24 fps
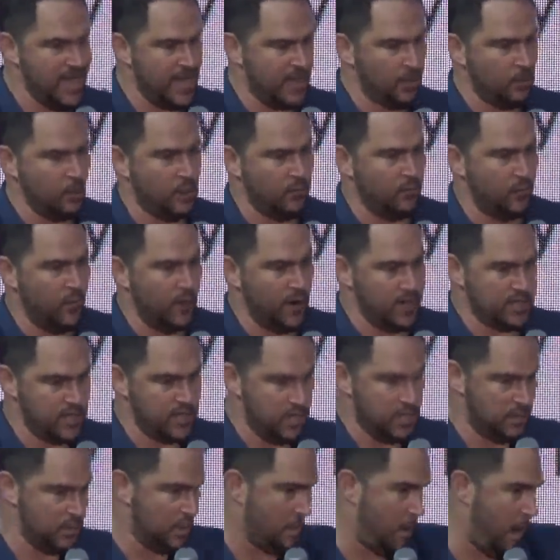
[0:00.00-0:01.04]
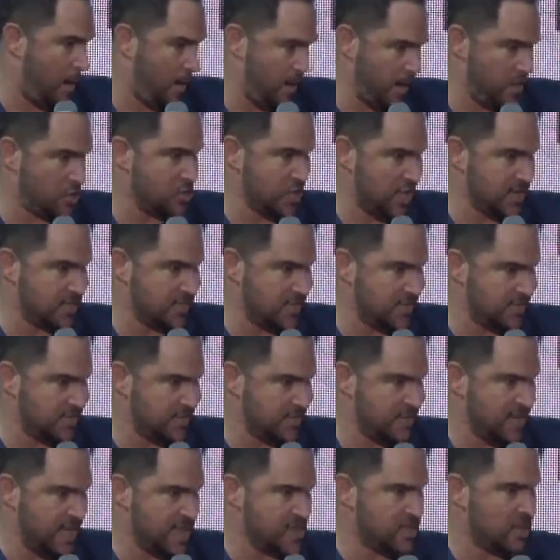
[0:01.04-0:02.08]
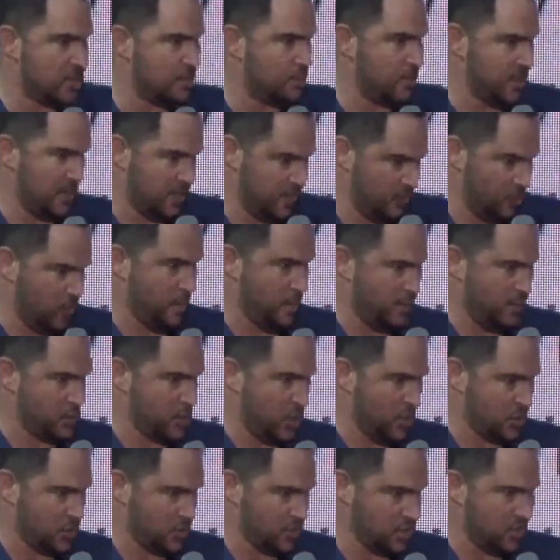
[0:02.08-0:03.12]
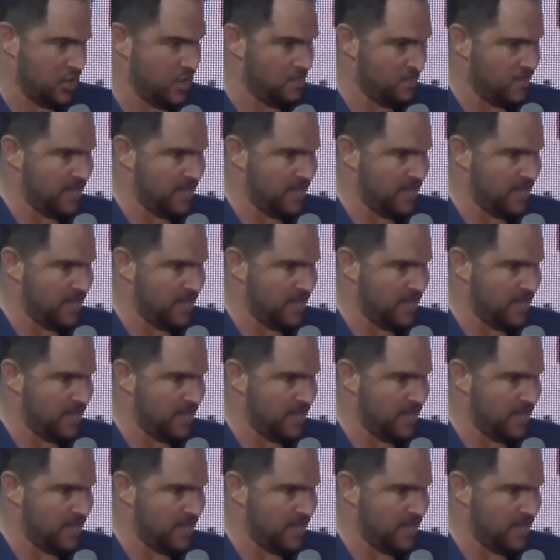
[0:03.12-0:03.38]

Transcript: You can refer to the Department of Justice, and they'll bring criminal charges.